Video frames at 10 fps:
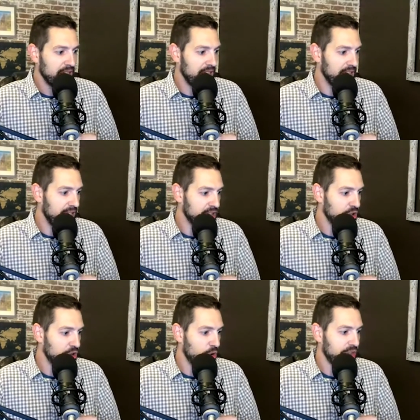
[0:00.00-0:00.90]

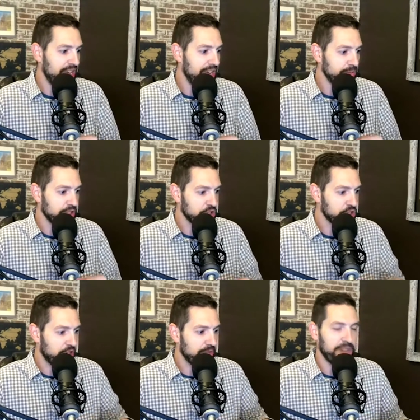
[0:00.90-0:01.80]
to
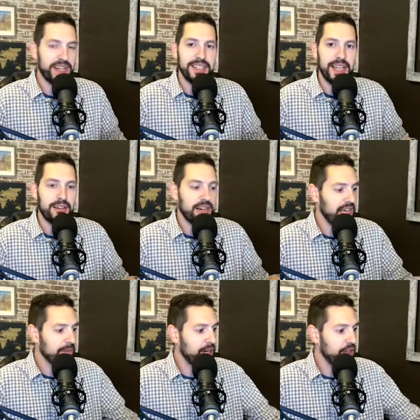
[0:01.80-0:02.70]
Northamptonshire, did I say that right,
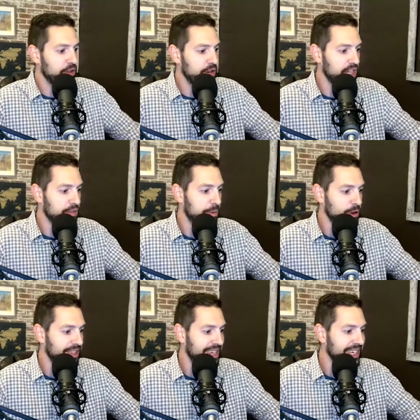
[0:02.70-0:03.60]
on my 30th
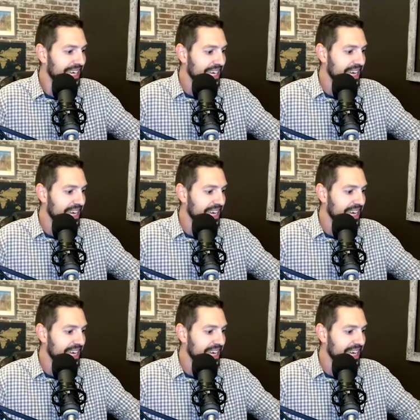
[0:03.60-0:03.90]
birthday,